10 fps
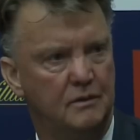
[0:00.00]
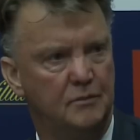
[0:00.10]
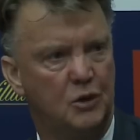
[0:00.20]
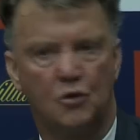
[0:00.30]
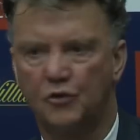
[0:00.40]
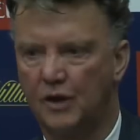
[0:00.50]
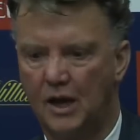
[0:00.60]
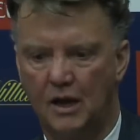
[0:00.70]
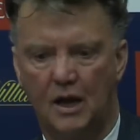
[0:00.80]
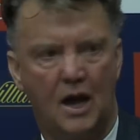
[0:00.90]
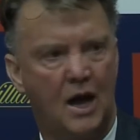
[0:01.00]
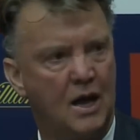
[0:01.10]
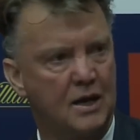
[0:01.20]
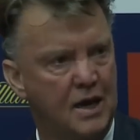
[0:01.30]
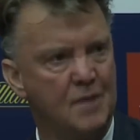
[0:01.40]
because
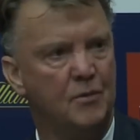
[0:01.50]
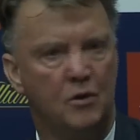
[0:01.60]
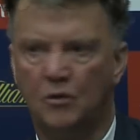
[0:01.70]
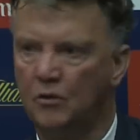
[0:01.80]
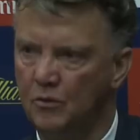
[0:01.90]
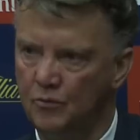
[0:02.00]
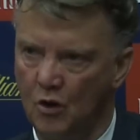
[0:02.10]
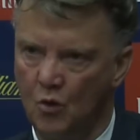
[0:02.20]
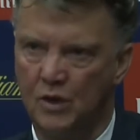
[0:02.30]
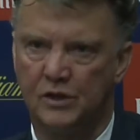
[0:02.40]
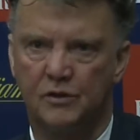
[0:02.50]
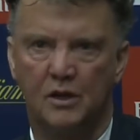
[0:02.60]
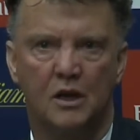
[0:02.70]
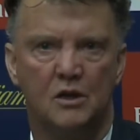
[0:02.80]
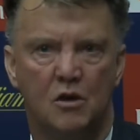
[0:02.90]
I gamble
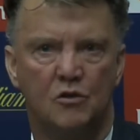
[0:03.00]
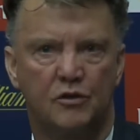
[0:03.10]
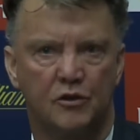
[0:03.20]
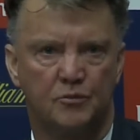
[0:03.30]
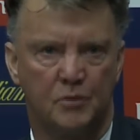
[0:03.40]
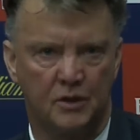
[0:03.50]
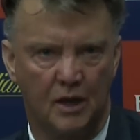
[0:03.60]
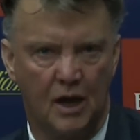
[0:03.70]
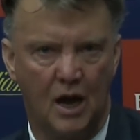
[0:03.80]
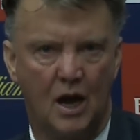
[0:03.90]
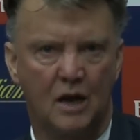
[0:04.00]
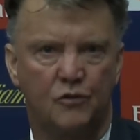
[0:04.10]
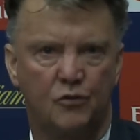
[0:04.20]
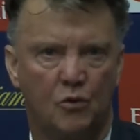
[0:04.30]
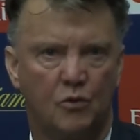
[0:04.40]
with youngsters, but I
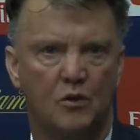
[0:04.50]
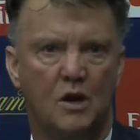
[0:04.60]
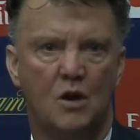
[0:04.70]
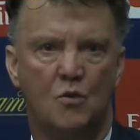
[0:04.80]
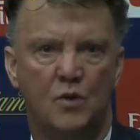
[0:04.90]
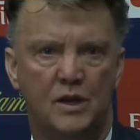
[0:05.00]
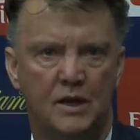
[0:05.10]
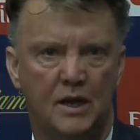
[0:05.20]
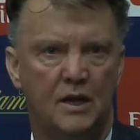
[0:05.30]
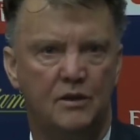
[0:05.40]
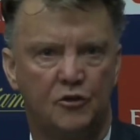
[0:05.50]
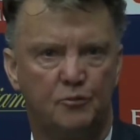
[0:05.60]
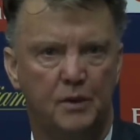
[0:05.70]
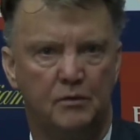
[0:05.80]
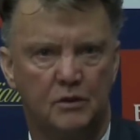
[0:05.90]
thought we need the
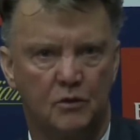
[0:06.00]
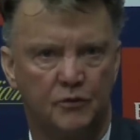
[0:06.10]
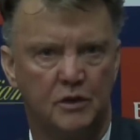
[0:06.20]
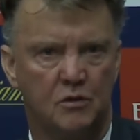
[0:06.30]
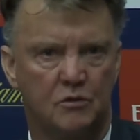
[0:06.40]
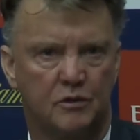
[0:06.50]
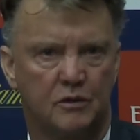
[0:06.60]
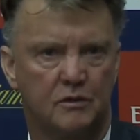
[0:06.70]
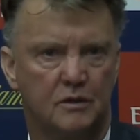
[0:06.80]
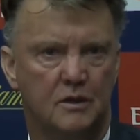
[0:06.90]
spirit of the youngsters.